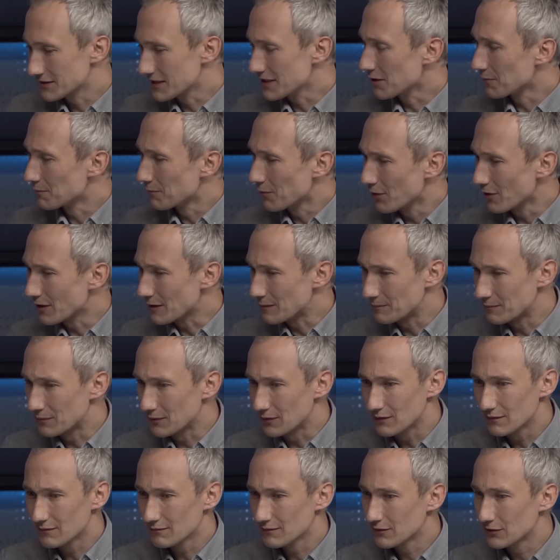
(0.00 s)
see your point,
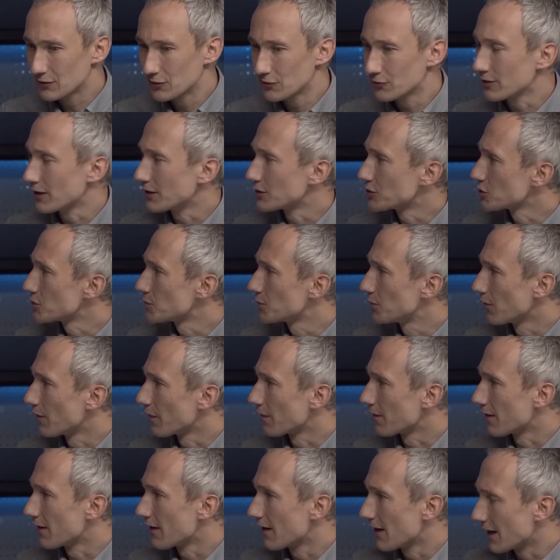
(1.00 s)
but couldn't I just
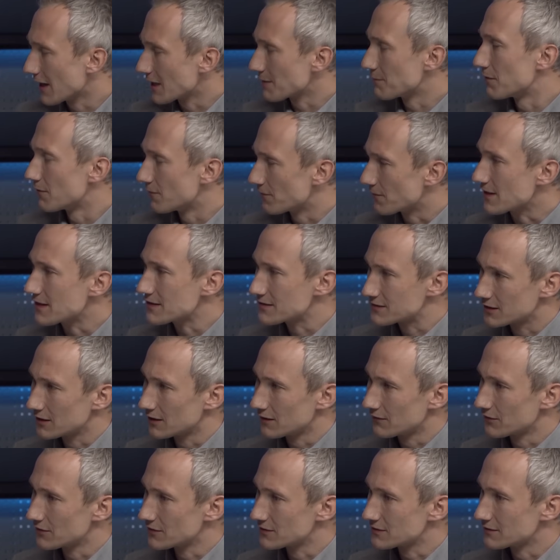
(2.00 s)
put the Hyper-V
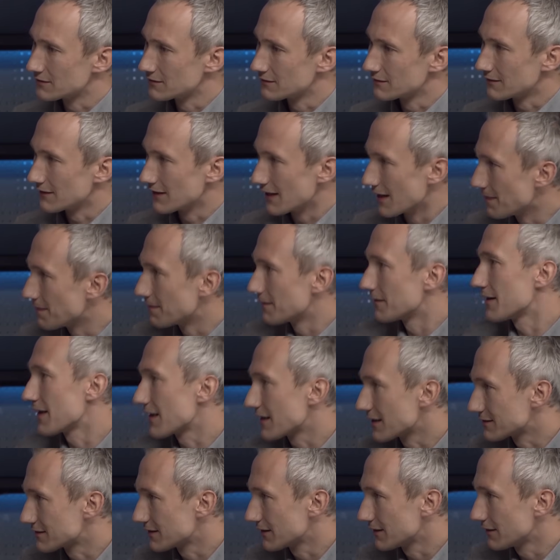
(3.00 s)
servers in the
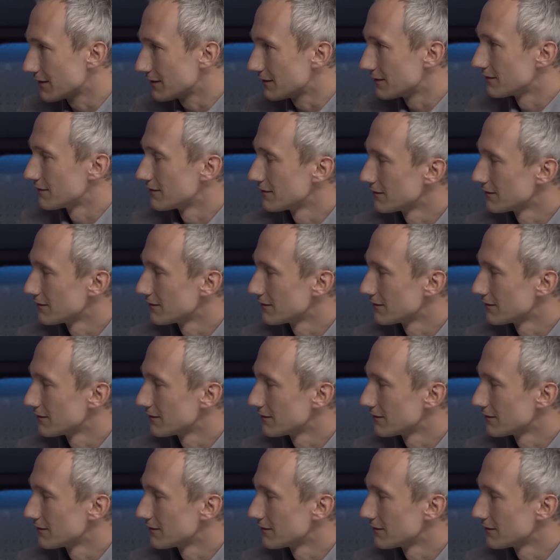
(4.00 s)
data center?